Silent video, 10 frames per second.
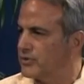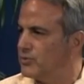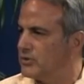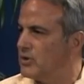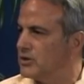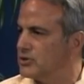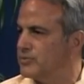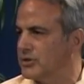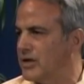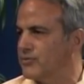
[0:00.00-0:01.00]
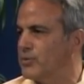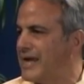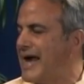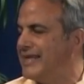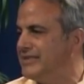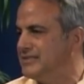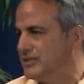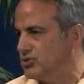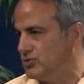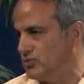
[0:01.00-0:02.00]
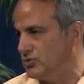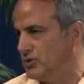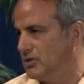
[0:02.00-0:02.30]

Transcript: we're in long-term recovery, we had these issues,